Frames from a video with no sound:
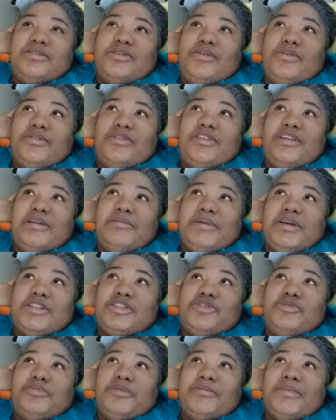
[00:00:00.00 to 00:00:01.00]
the whole thing about
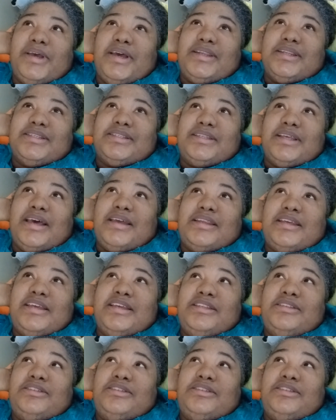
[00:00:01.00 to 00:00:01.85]
Superman is that he